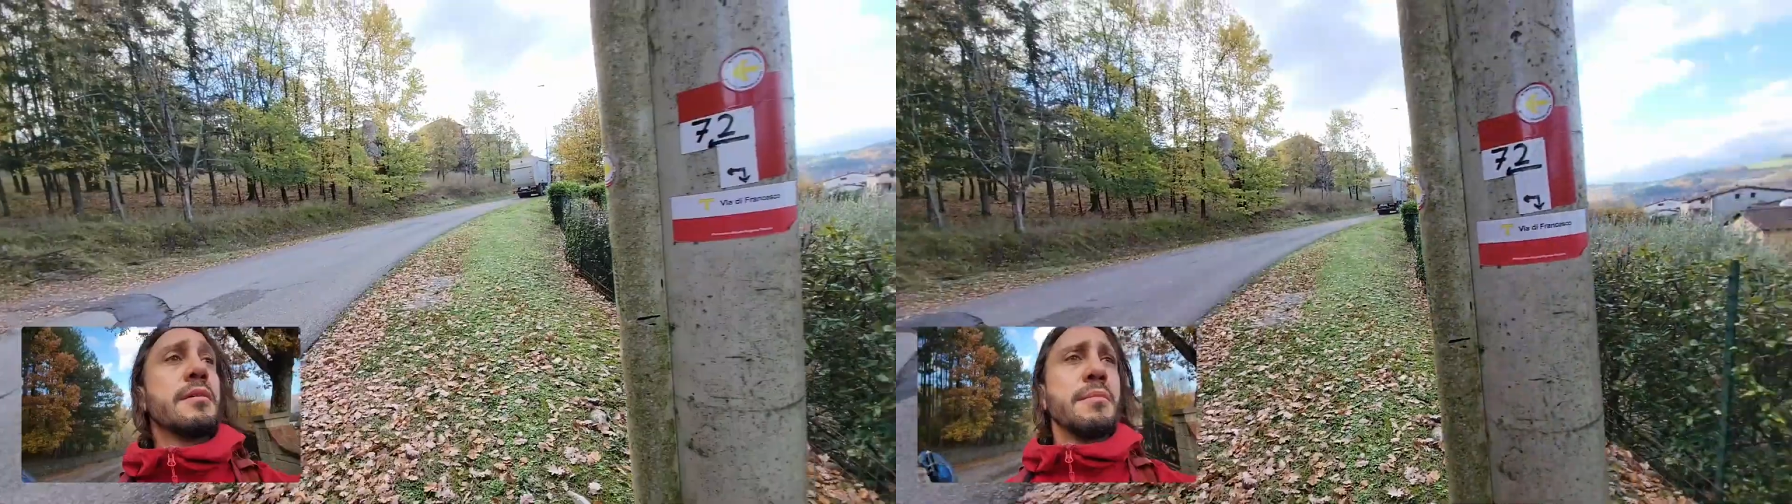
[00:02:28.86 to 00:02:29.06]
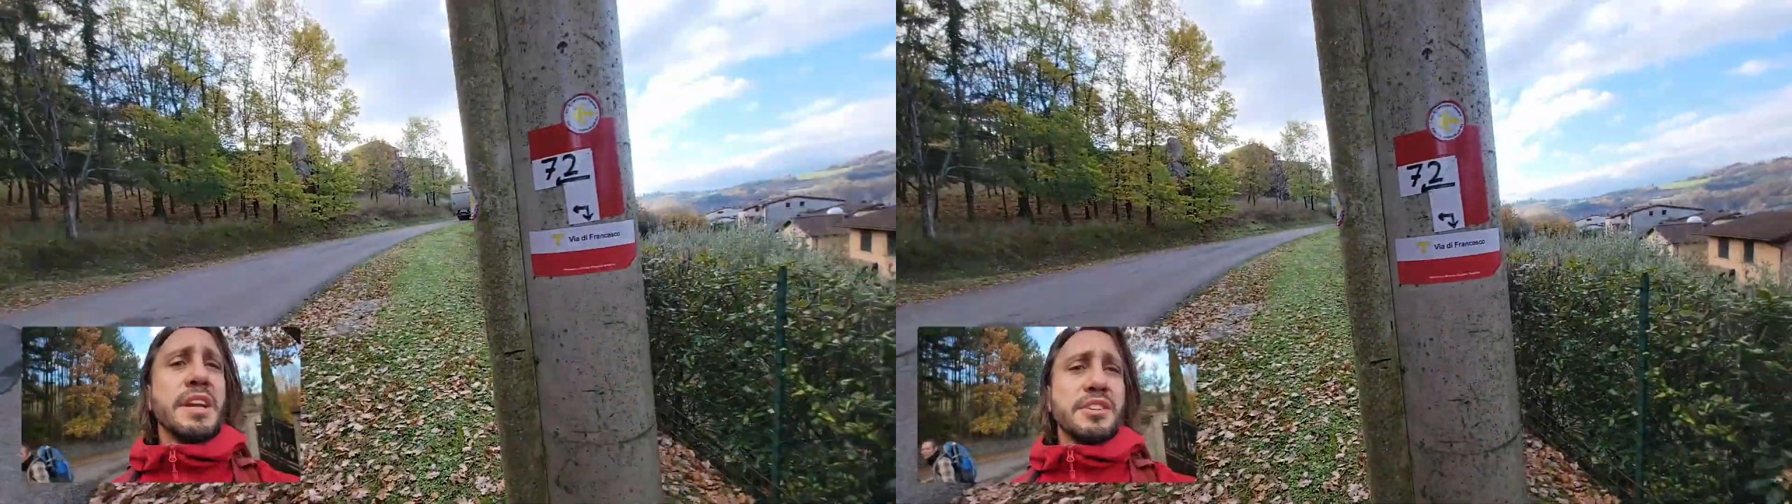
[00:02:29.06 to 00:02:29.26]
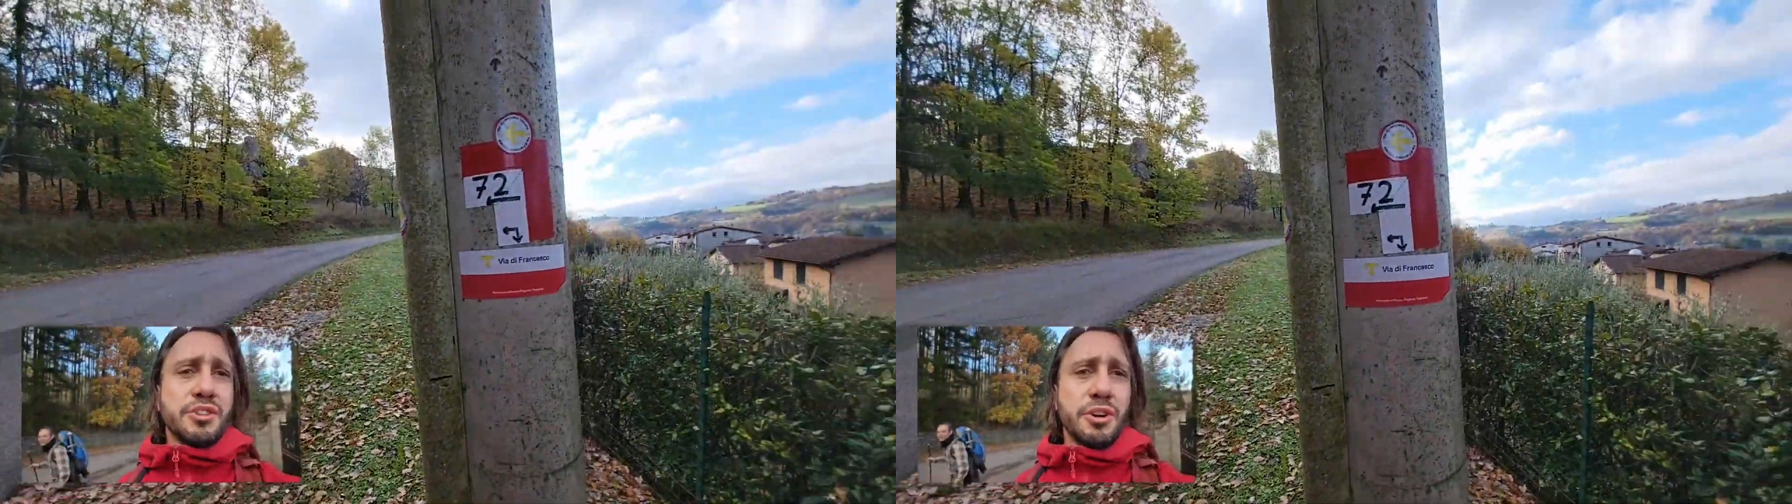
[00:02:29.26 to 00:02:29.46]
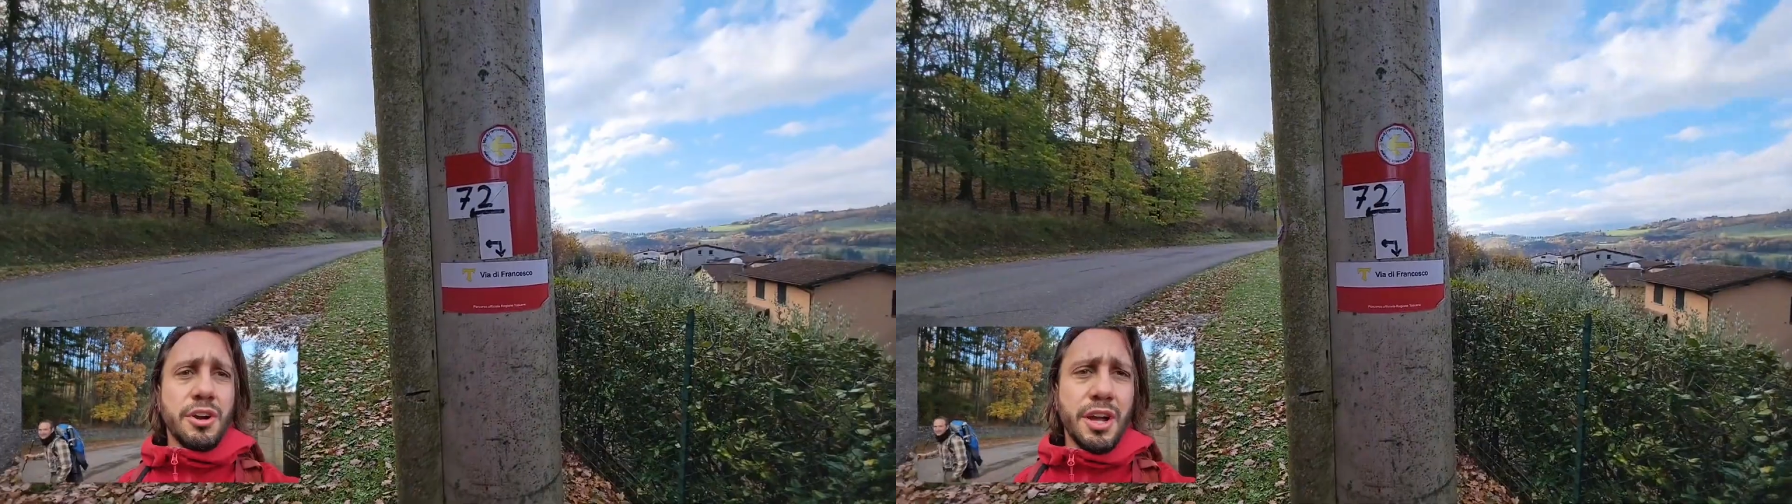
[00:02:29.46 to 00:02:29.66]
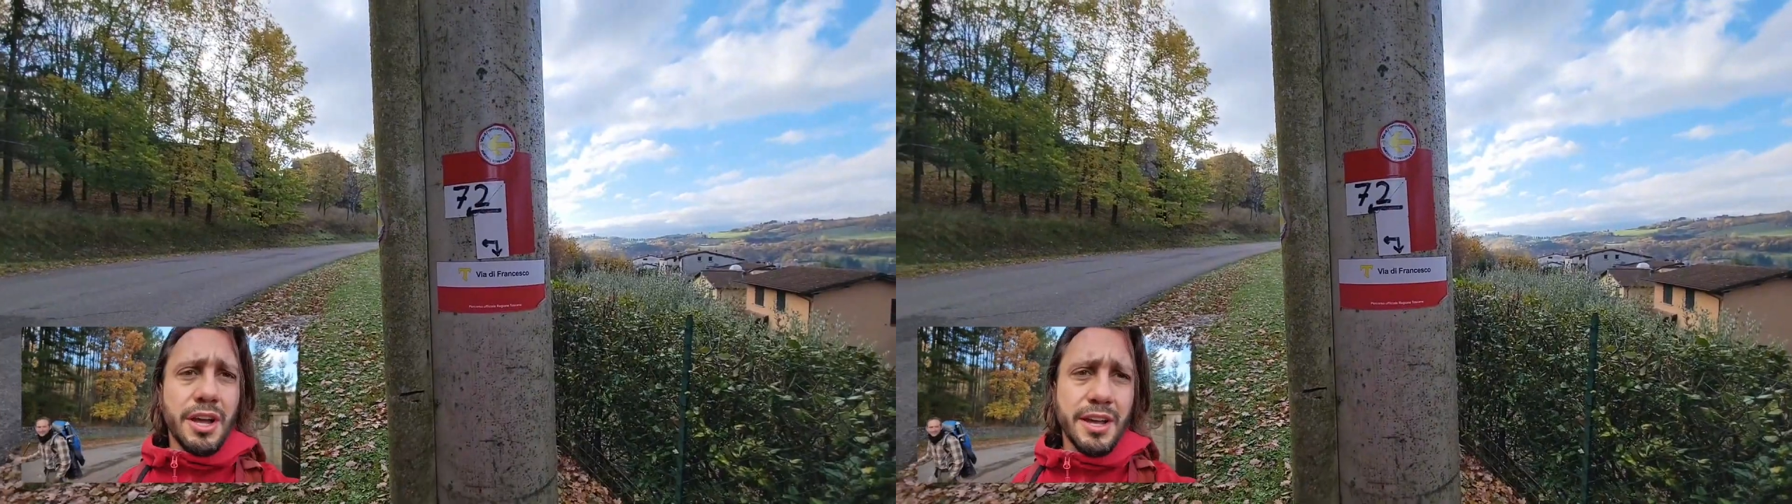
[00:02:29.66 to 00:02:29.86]
Make
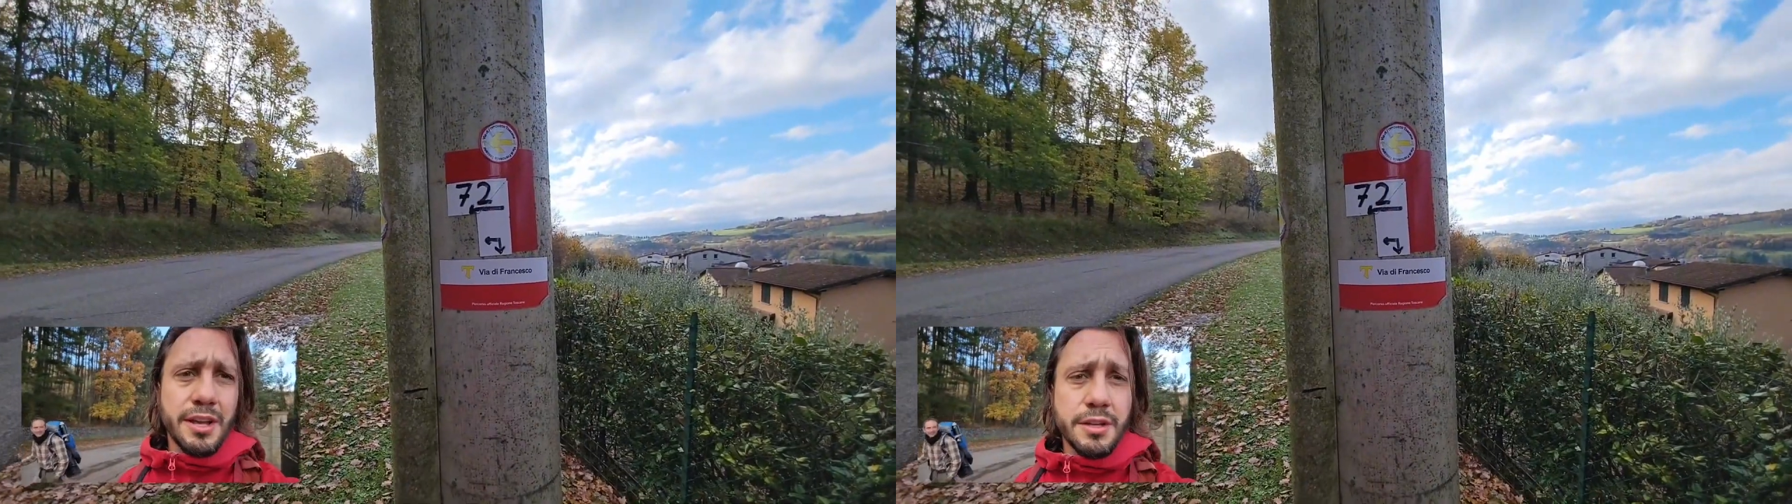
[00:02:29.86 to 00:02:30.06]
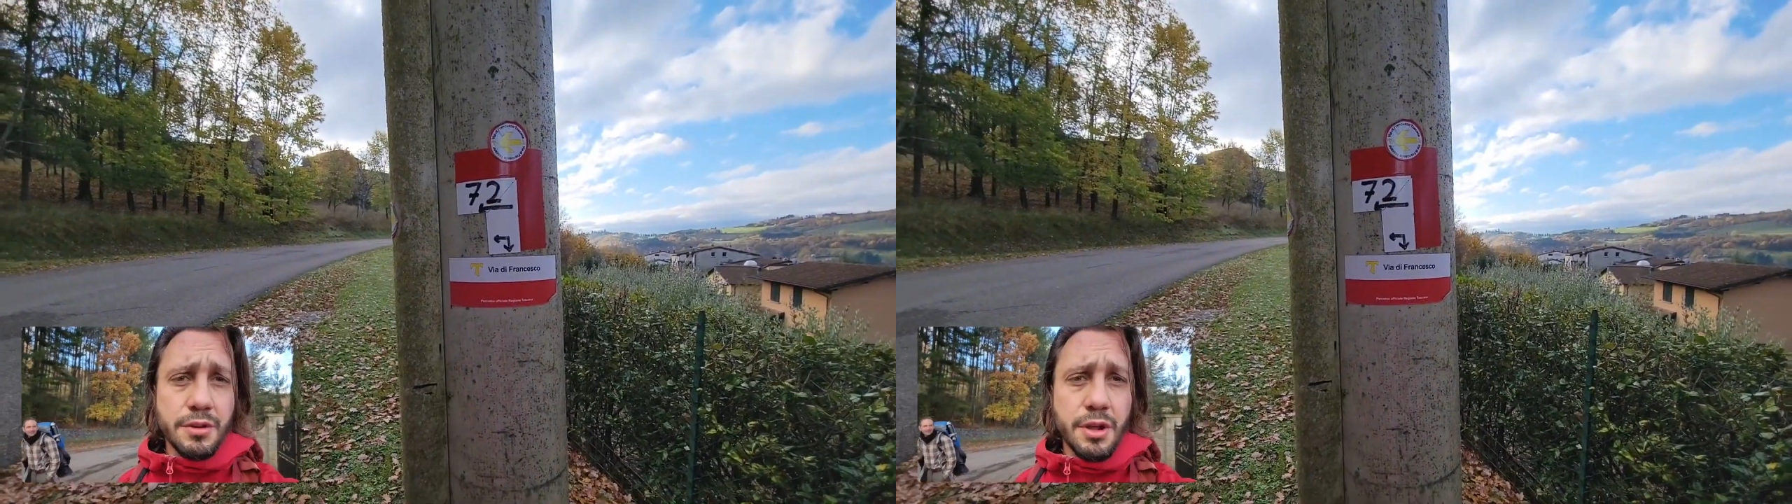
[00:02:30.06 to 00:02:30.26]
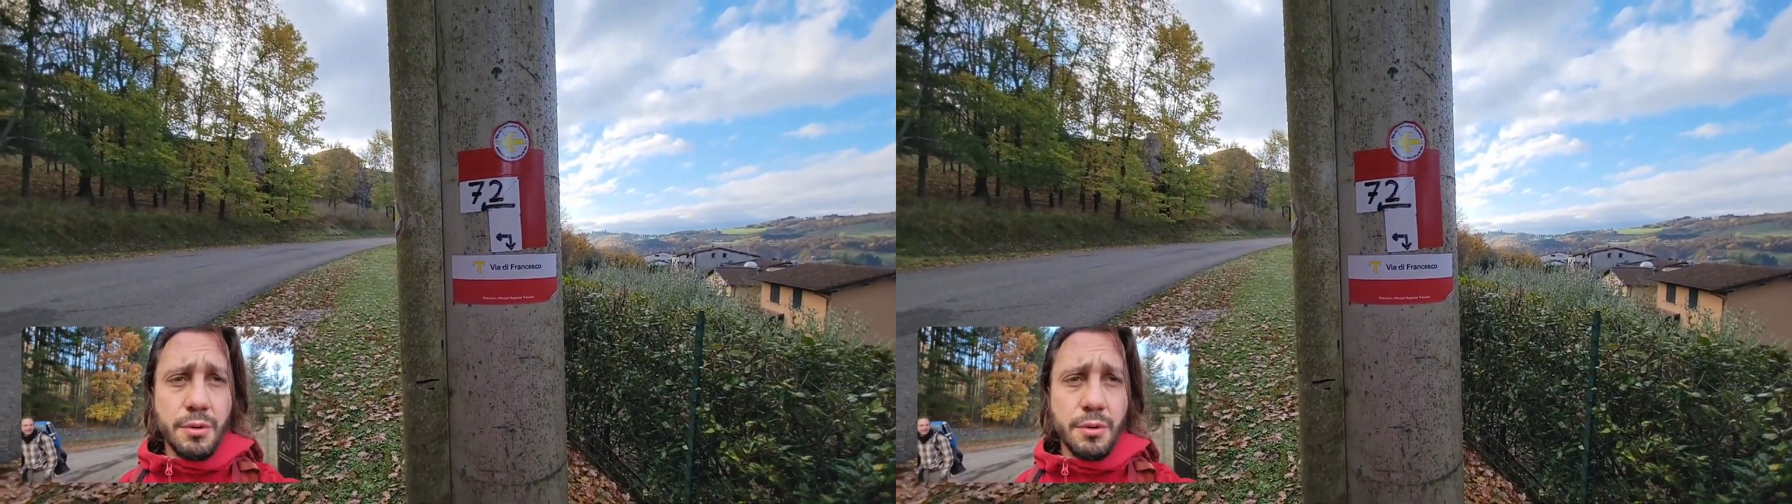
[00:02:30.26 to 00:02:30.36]
sure you know